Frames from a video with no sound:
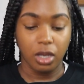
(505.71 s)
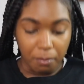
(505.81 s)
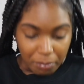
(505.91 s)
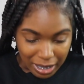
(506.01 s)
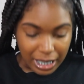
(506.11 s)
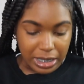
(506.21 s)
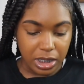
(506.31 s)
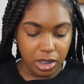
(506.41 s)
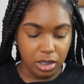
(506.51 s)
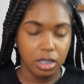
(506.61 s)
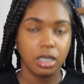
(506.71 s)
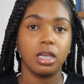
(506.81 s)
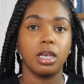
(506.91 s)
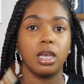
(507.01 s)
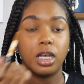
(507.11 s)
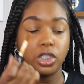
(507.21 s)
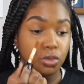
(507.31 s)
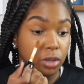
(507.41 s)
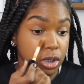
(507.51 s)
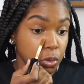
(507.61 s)
best
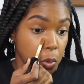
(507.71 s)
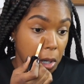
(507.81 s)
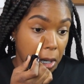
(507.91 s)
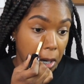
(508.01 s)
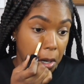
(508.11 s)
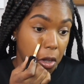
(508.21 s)
drugstore